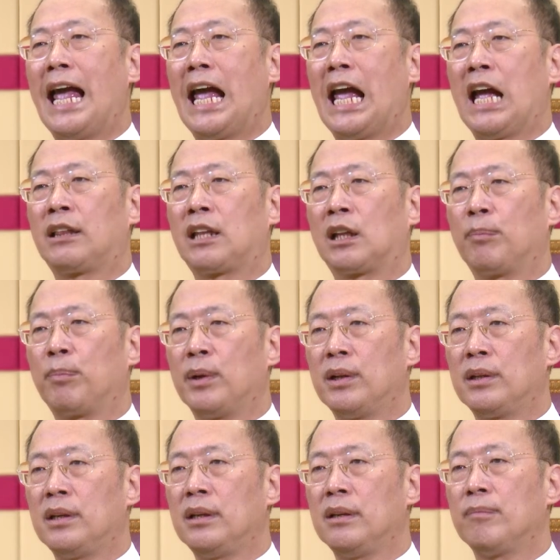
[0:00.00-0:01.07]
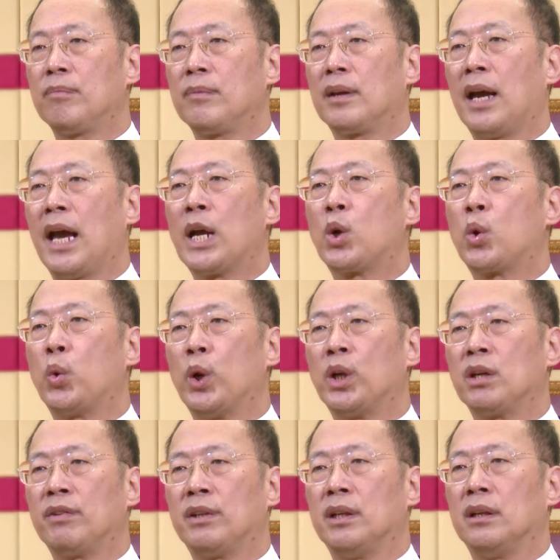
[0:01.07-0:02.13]
flexibility, and
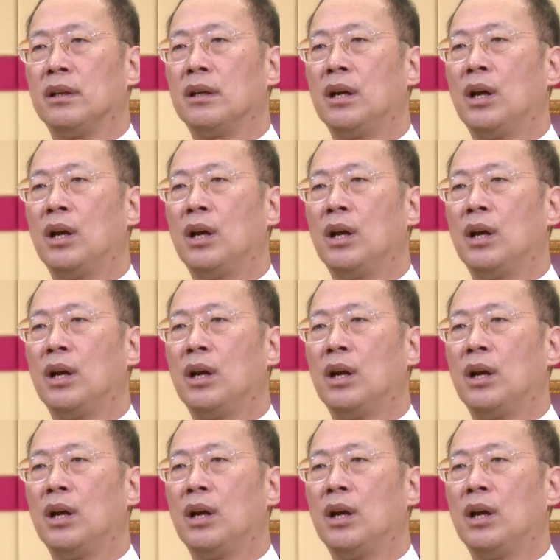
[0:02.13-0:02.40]
creativity